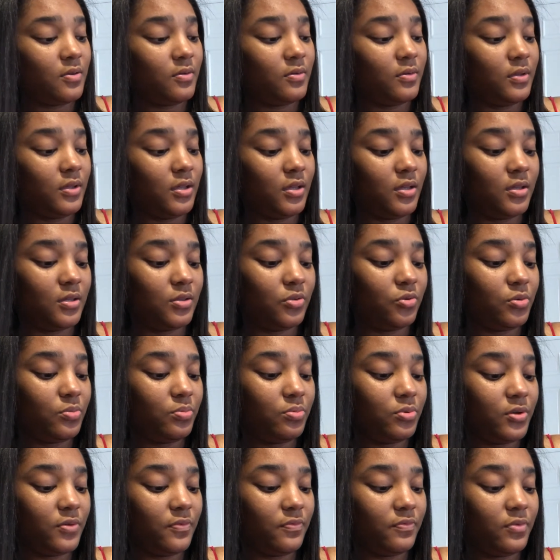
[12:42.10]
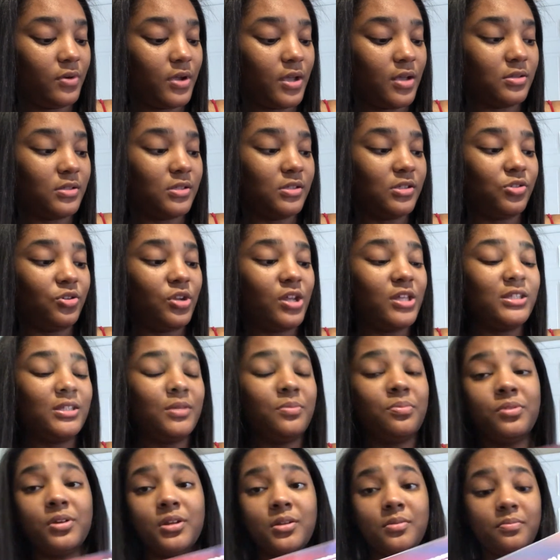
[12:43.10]
Yeah, 3.4 ounces. So that's a
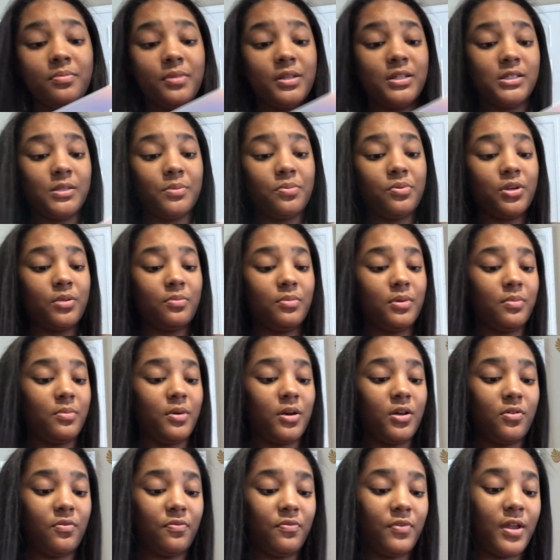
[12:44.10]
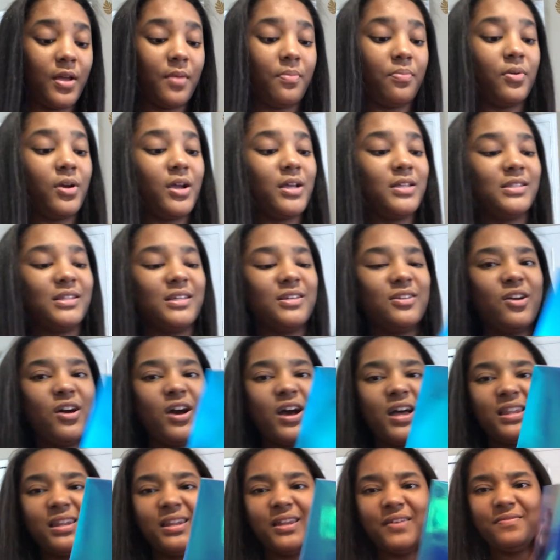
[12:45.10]
pretty big bottle for that price. And y'all,
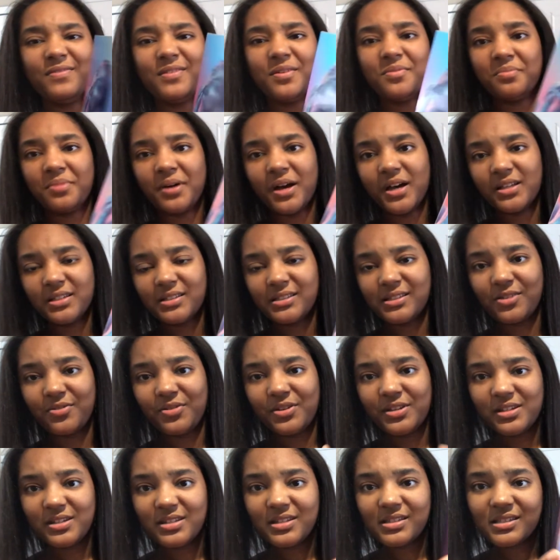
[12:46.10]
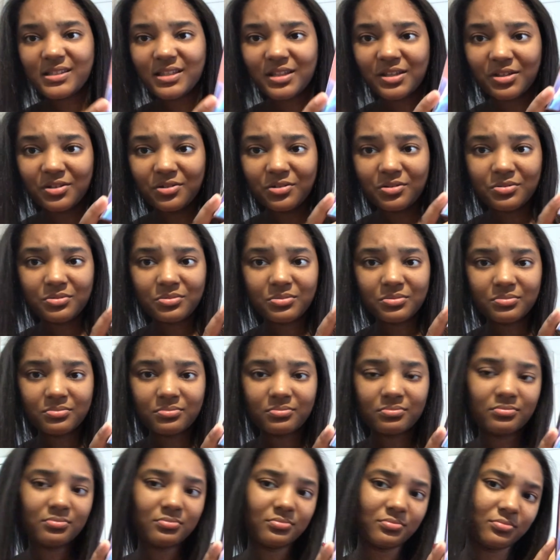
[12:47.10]
I love the box though. Ain't this cute?
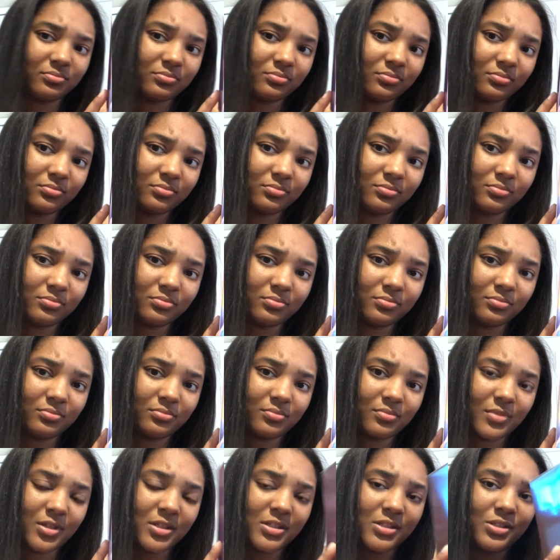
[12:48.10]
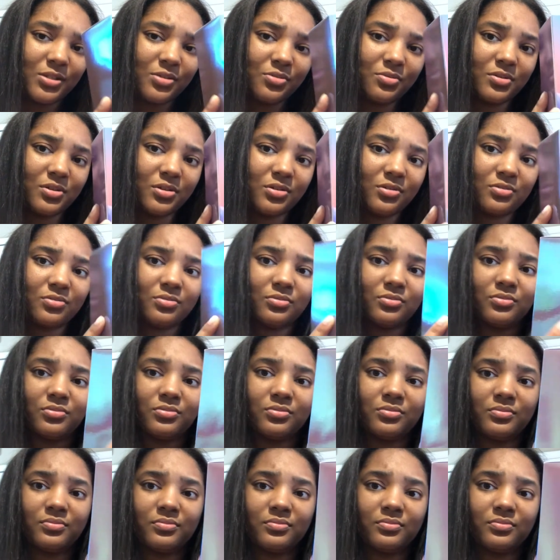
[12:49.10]
It's too cute.